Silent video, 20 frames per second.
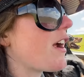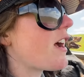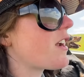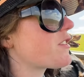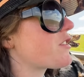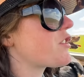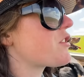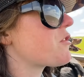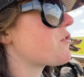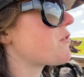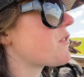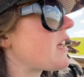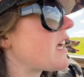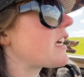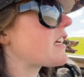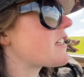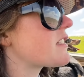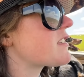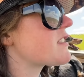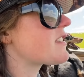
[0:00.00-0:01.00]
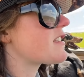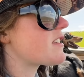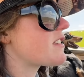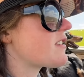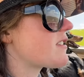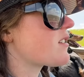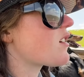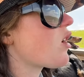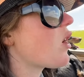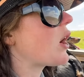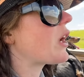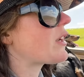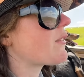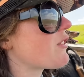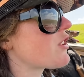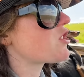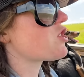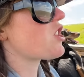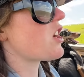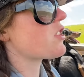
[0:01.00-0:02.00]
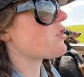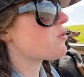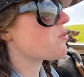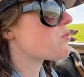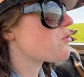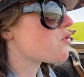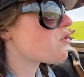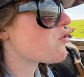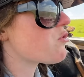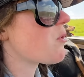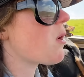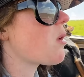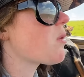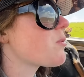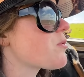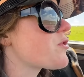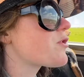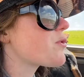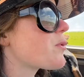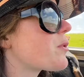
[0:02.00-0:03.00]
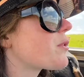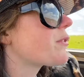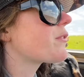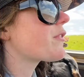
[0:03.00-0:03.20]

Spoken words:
out to do these. This is kind of a gentle stroll sort of